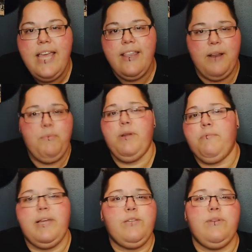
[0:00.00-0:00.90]
that I put
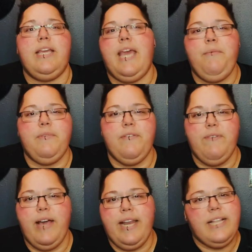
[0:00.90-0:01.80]
in place when it came to the
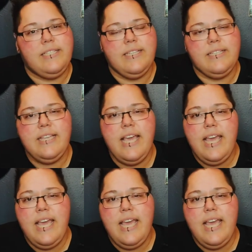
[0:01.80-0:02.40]
finances.